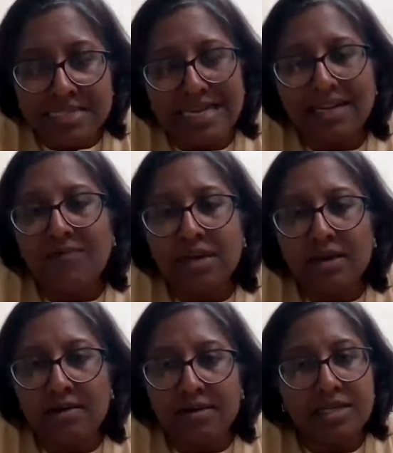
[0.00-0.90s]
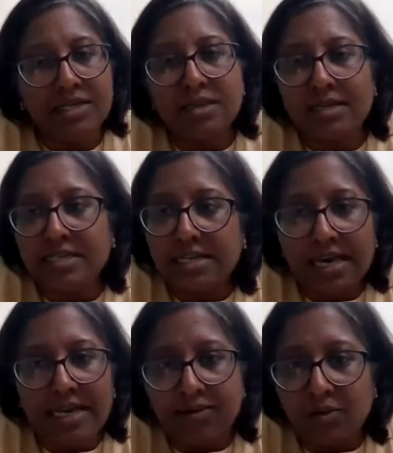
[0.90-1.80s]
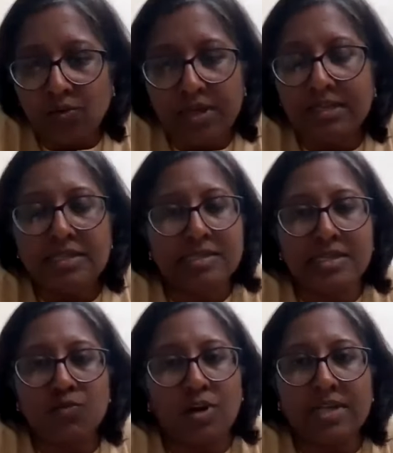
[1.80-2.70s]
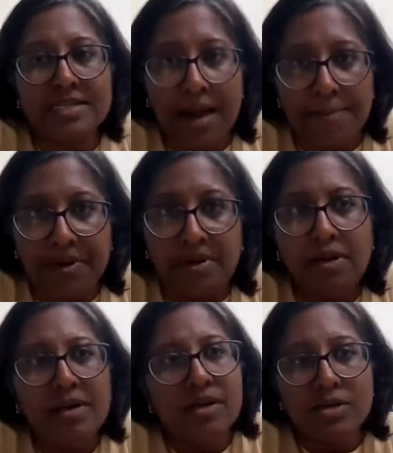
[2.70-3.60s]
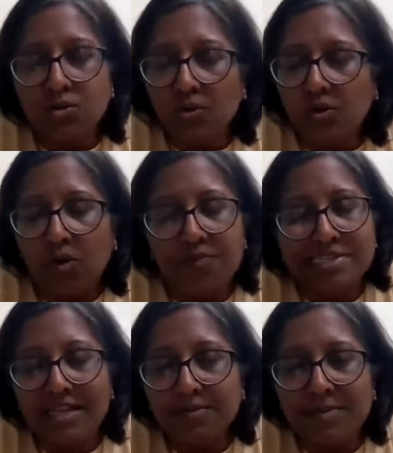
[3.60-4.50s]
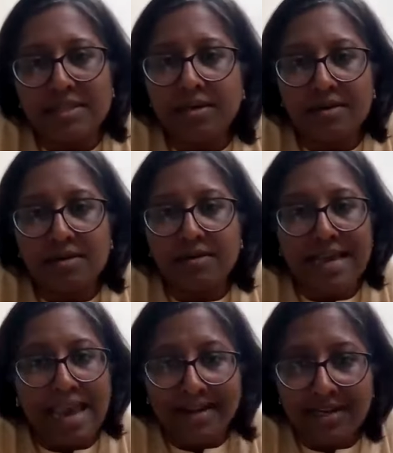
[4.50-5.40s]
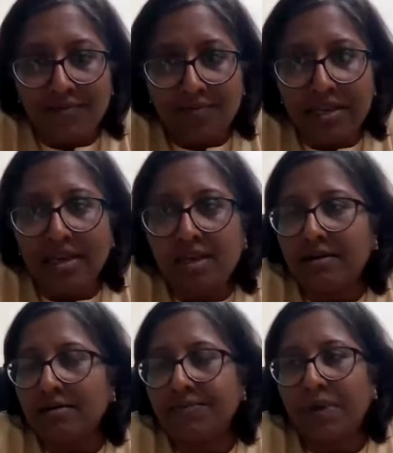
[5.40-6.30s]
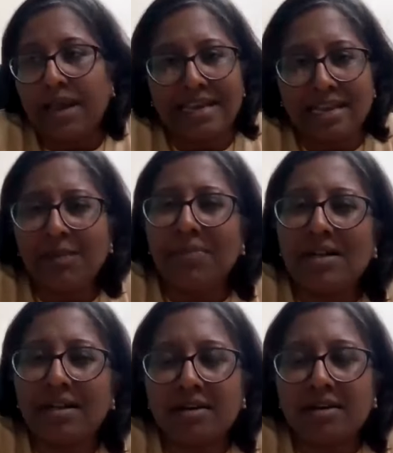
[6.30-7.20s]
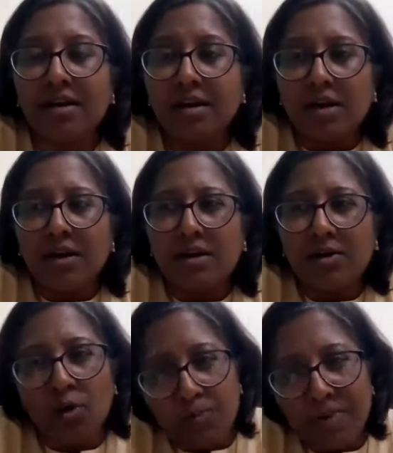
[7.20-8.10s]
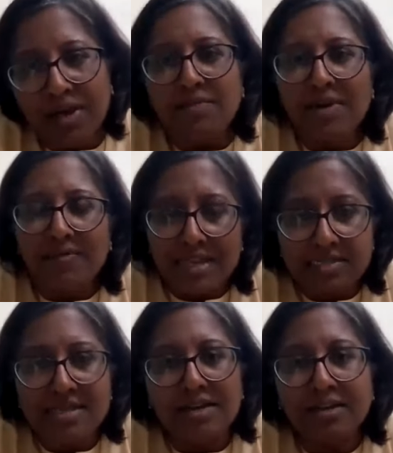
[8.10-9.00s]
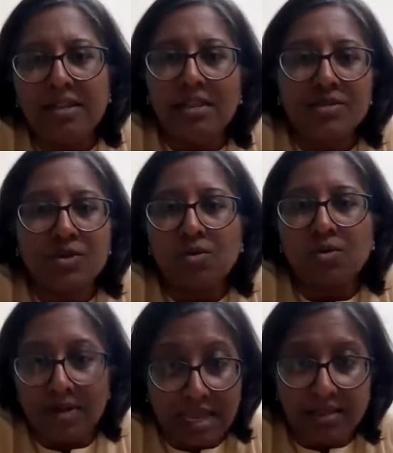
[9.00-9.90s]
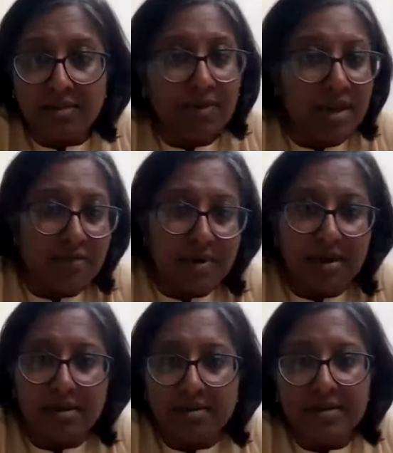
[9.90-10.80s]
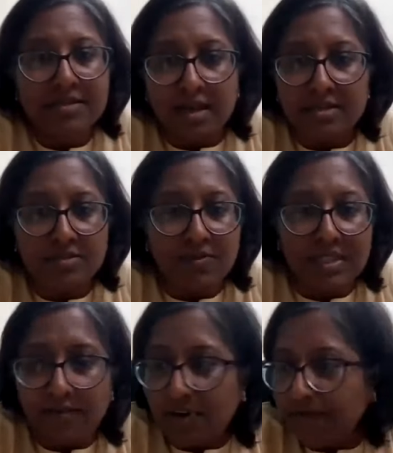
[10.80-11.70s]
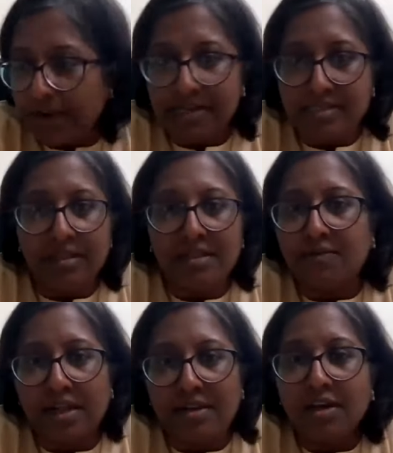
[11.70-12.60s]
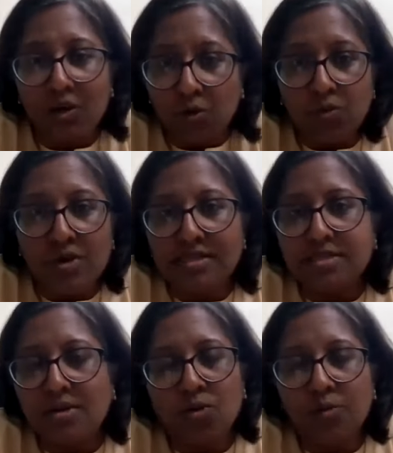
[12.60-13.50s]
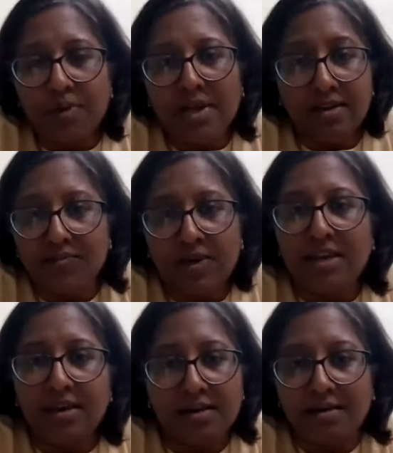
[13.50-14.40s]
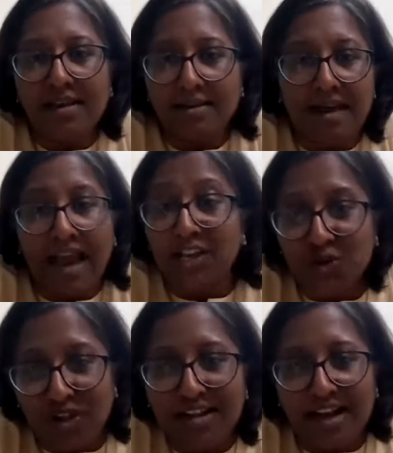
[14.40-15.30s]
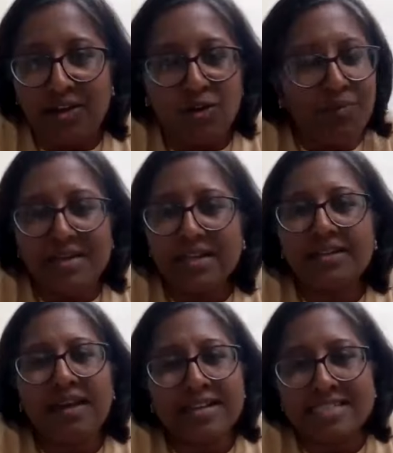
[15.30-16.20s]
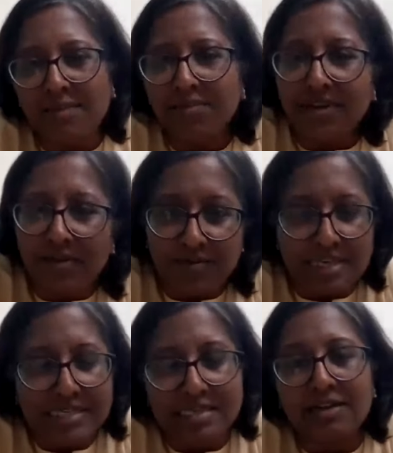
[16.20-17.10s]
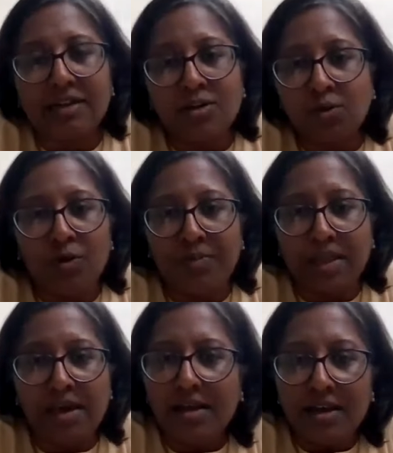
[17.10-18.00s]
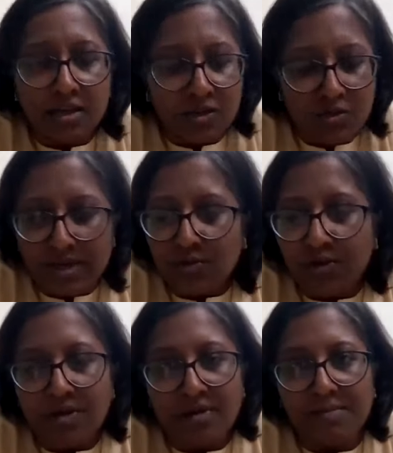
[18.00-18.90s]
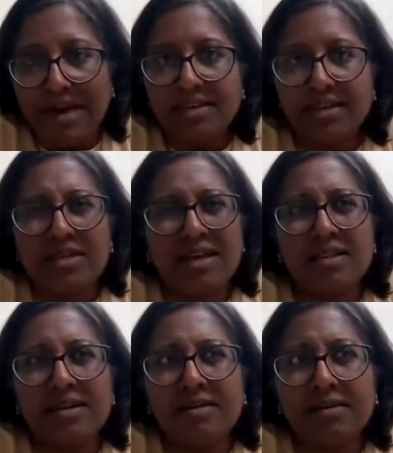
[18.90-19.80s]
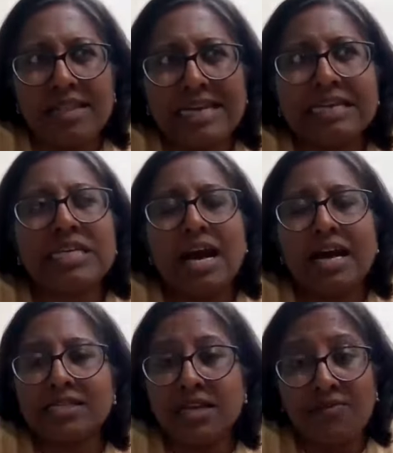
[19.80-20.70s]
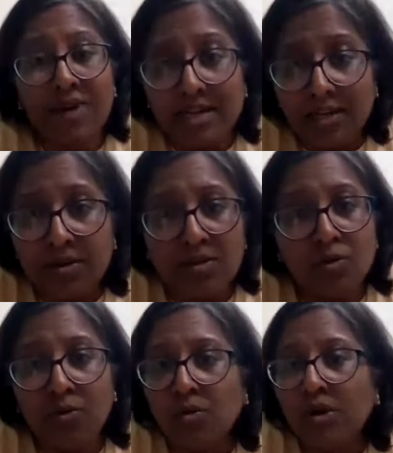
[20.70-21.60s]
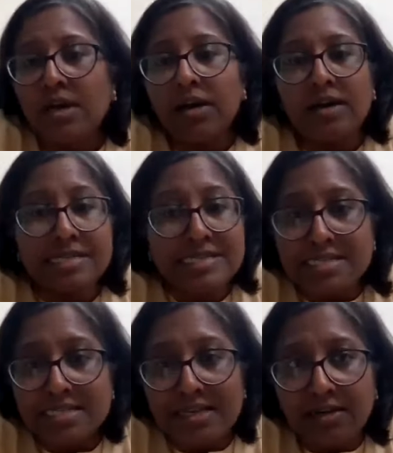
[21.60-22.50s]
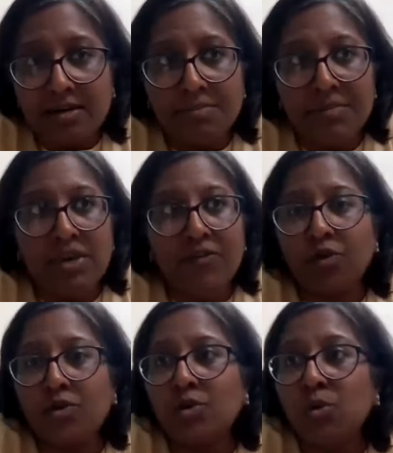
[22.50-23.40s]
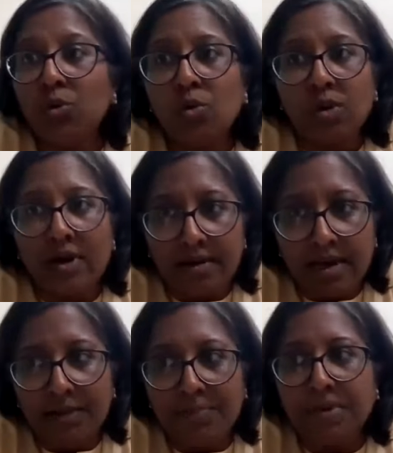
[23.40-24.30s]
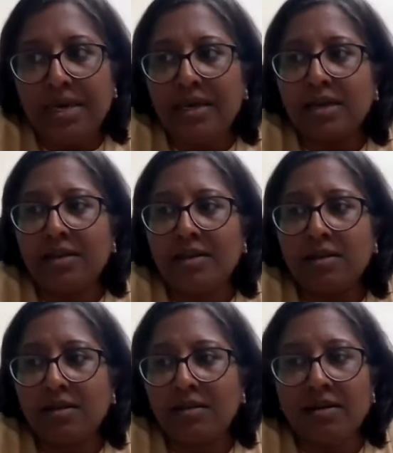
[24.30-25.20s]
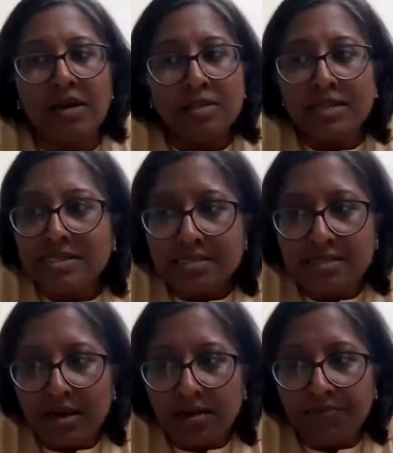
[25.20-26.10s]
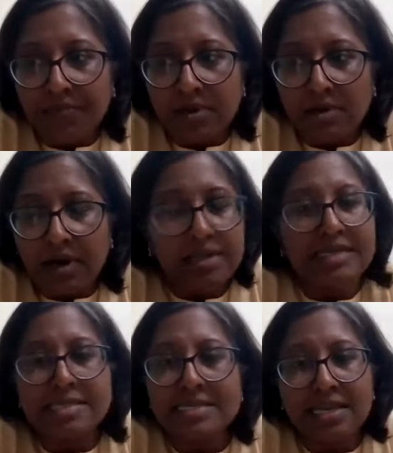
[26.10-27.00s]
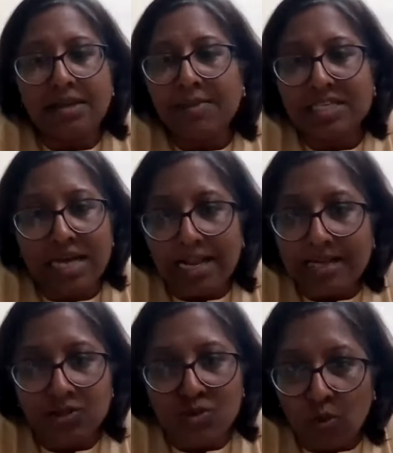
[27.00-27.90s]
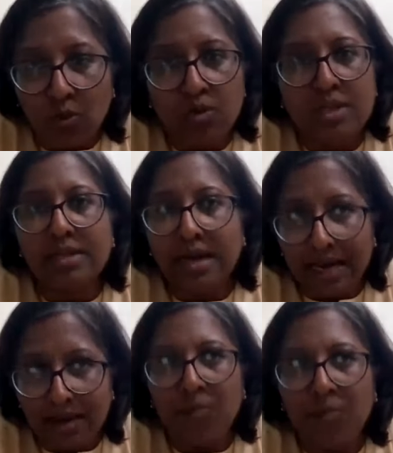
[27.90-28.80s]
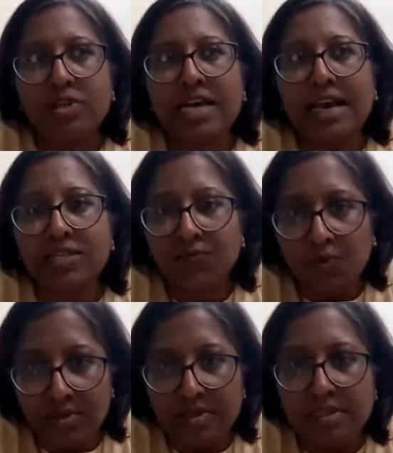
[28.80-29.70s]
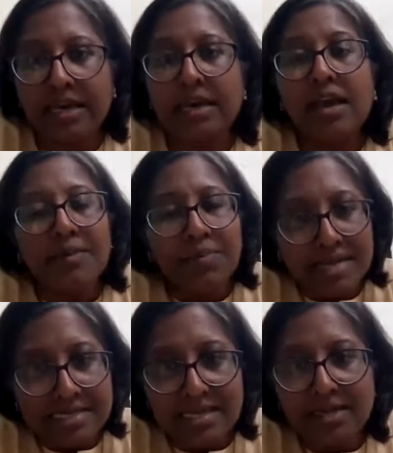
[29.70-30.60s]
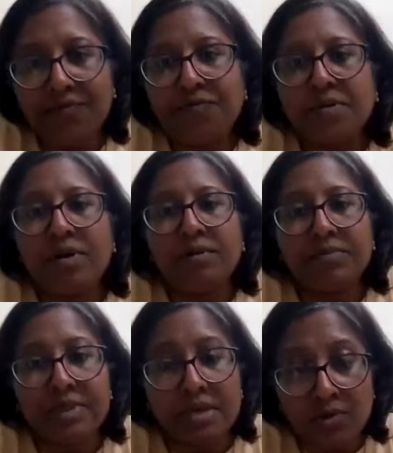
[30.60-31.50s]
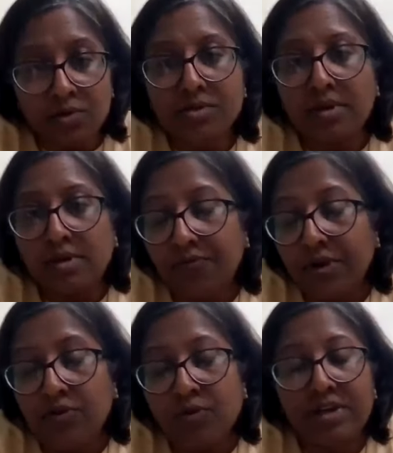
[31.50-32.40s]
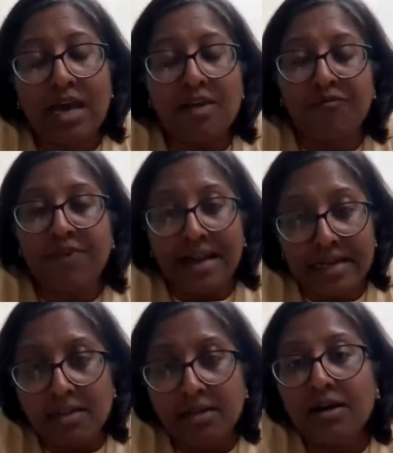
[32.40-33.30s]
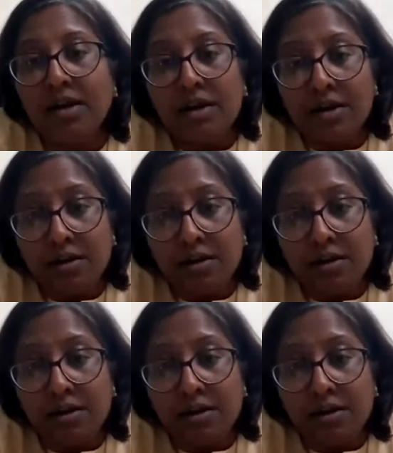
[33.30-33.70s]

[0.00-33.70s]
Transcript: straight away reached the agenda and I told that this is what has happened. So obviously mother reacted very angrily, but role player were very subtle. So like the way we discuss with our friends and the one who does the role play, it's very like actual kind of. But in exam they were very subtle role player, so I could manage. And like she asked that why did you insisted me for to do LP, then this is unnecessarily my child has to go. Then I apologize for the thing, but I said if there was if we couldn't have find the